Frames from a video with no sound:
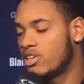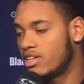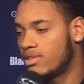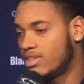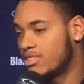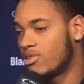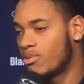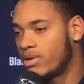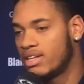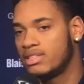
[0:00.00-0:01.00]
gonna he's
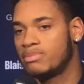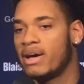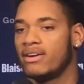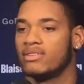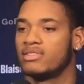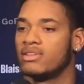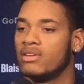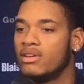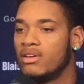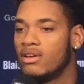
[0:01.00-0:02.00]
gonna win his battles
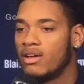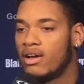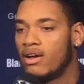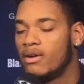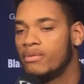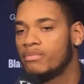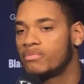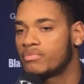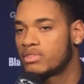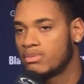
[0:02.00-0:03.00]

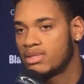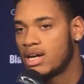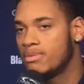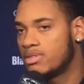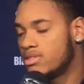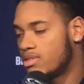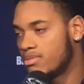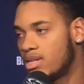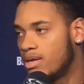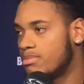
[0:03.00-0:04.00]
um, sometimes, and
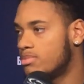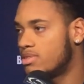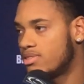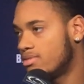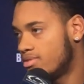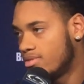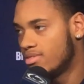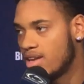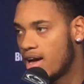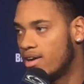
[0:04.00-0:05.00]
sometimes
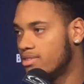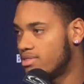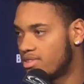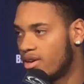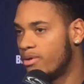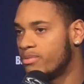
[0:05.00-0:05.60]
not. So.